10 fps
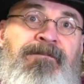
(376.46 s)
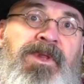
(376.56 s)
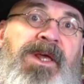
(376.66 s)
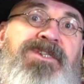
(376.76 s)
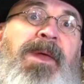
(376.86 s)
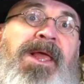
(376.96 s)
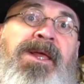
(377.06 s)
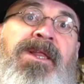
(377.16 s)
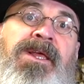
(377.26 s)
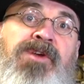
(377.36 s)

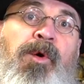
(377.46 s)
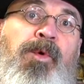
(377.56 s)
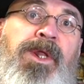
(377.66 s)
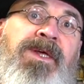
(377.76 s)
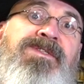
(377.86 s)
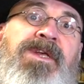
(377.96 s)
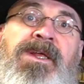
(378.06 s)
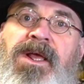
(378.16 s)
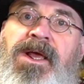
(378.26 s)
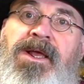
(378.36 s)
expand his holdings
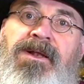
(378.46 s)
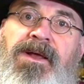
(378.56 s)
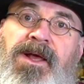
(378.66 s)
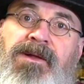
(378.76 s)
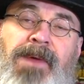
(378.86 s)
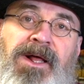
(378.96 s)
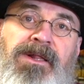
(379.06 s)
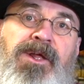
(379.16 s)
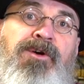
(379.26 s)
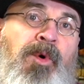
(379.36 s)
and make a
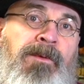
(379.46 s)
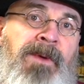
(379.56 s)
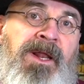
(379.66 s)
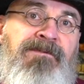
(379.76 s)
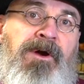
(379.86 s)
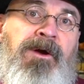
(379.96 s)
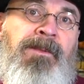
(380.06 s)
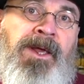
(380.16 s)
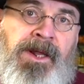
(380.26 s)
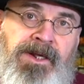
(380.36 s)
little more money
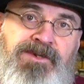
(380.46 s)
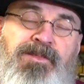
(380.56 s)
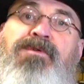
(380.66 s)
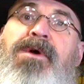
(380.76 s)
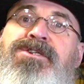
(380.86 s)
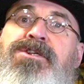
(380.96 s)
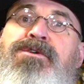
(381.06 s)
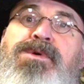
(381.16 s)
farming, and he's progressed through